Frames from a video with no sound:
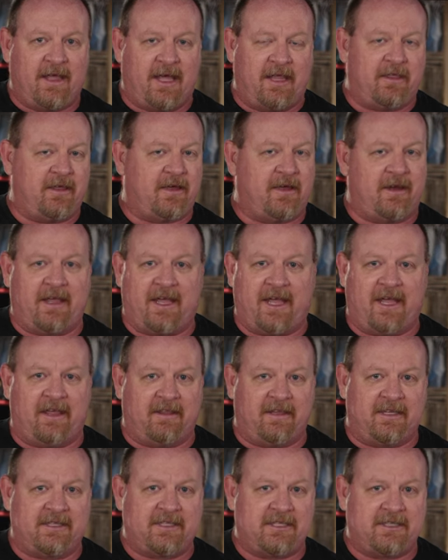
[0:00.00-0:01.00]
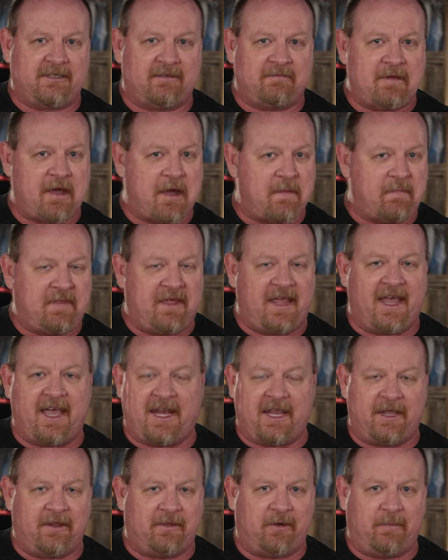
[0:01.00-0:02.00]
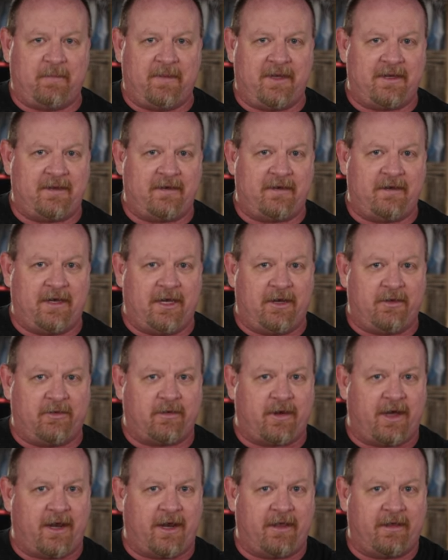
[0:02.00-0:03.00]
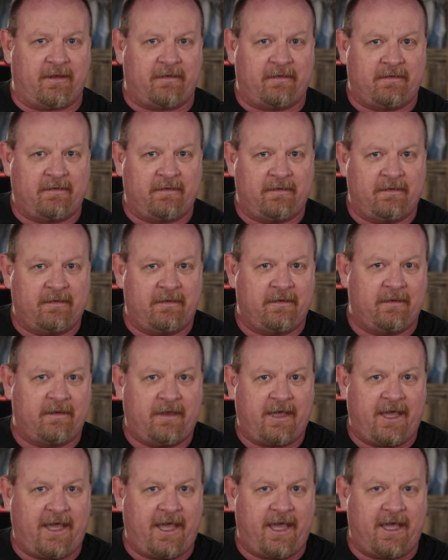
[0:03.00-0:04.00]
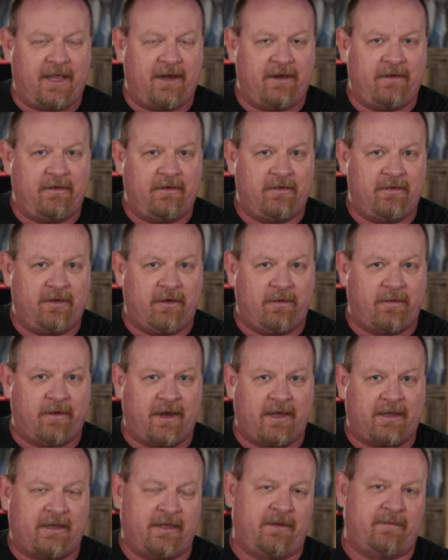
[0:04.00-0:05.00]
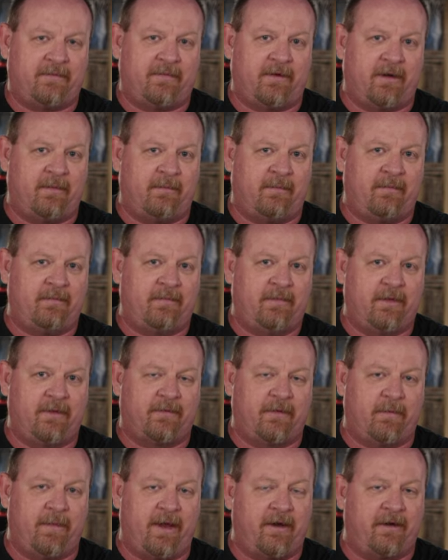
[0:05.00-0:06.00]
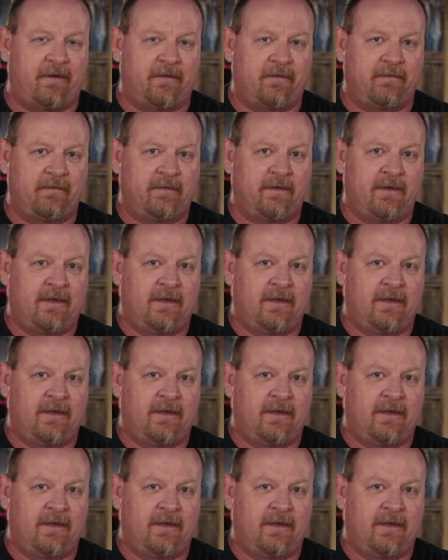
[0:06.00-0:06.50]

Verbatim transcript: I thought, hey, let's up the ante a little bit and try to can directly from the fermenter.